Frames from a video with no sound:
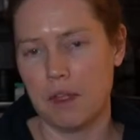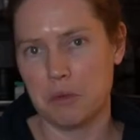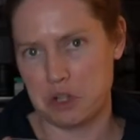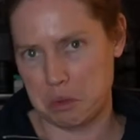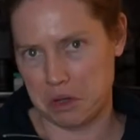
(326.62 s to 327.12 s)

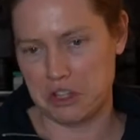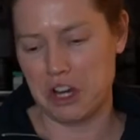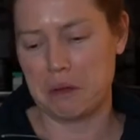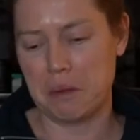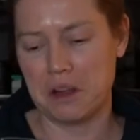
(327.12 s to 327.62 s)
which I'm going to
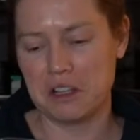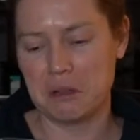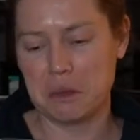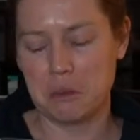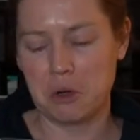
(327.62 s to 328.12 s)
talk about a
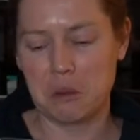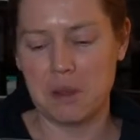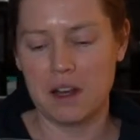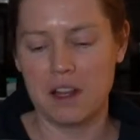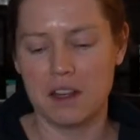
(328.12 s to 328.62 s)
little bit more in a
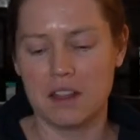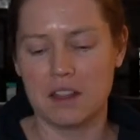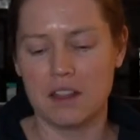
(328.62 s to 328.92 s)
minute.